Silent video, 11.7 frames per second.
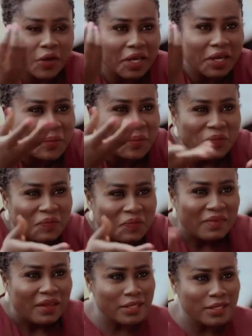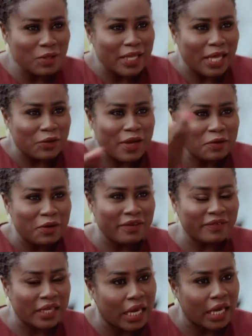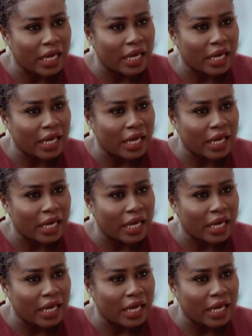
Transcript: story. It's not like you. I'm not even